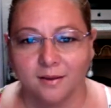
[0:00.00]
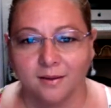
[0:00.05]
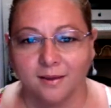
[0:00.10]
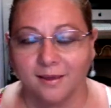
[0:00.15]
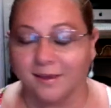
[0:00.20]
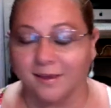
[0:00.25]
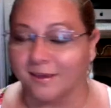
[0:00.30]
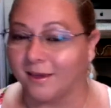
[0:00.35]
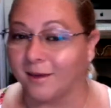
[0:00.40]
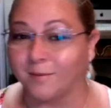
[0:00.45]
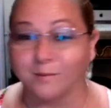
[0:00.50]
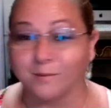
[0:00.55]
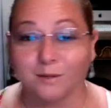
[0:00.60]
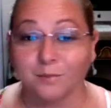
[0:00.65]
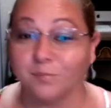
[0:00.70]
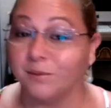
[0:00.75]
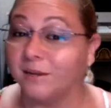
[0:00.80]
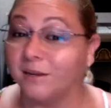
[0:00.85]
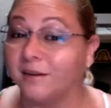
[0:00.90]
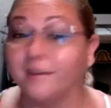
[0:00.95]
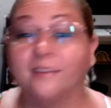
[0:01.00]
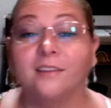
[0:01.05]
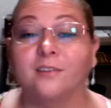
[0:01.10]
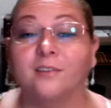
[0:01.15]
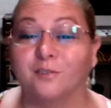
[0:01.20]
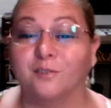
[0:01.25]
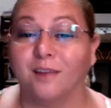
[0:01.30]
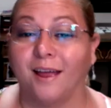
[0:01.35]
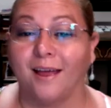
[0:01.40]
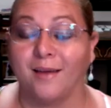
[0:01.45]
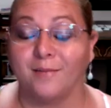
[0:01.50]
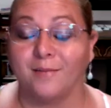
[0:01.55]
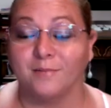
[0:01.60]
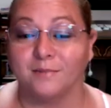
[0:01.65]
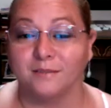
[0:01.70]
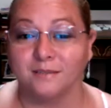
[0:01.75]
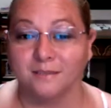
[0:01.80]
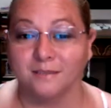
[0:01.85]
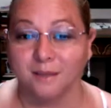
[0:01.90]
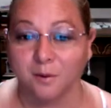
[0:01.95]
It comes a million of
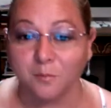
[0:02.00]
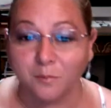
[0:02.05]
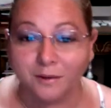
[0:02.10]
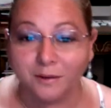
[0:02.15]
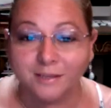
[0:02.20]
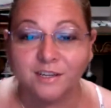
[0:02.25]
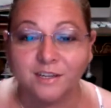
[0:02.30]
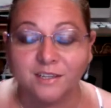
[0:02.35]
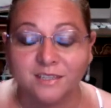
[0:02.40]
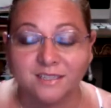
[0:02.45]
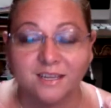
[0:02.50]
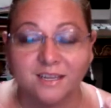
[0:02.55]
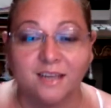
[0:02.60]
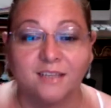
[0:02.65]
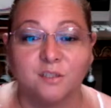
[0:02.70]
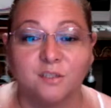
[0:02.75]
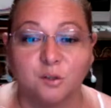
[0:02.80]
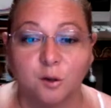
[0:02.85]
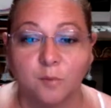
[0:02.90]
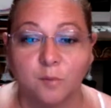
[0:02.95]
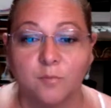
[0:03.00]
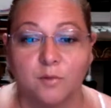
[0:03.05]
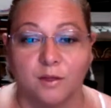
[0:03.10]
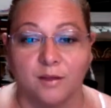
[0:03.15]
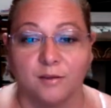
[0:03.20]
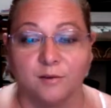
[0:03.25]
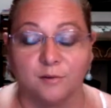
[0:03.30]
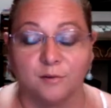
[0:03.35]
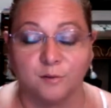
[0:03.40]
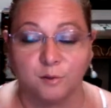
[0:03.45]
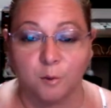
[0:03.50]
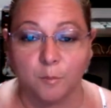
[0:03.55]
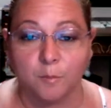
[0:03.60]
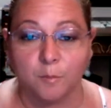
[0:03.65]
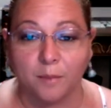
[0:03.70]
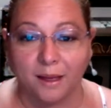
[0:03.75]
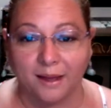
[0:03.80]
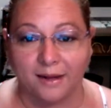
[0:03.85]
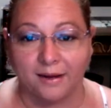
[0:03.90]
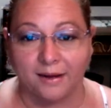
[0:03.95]
times, then we just say something to
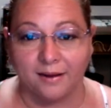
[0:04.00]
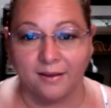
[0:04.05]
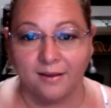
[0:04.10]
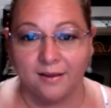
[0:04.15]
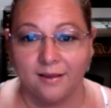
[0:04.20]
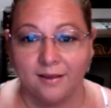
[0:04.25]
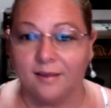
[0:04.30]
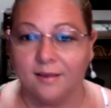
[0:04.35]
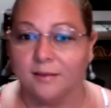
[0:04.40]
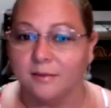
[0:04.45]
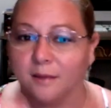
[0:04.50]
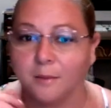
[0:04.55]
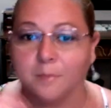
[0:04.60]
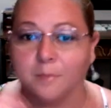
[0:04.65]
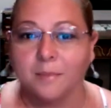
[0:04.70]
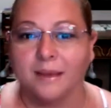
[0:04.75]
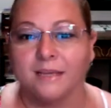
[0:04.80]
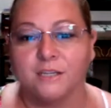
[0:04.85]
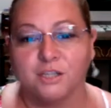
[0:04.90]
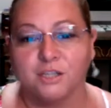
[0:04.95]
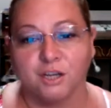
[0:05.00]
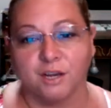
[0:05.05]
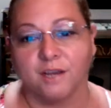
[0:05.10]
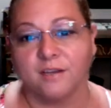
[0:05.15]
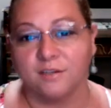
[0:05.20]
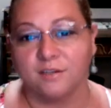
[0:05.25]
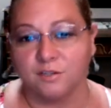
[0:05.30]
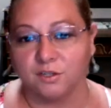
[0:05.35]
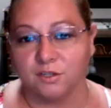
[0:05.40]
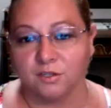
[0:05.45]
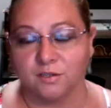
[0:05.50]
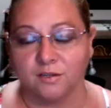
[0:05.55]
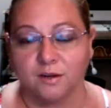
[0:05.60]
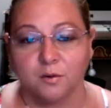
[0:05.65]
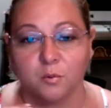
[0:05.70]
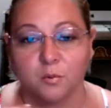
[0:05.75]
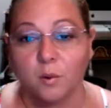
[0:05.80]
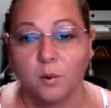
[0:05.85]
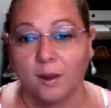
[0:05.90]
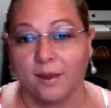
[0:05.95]
somebody that might change
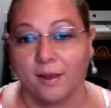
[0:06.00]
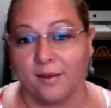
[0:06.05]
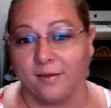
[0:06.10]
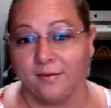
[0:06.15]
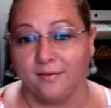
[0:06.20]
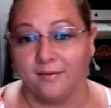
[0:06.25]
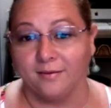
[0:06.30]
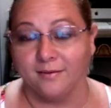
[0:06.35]
their way.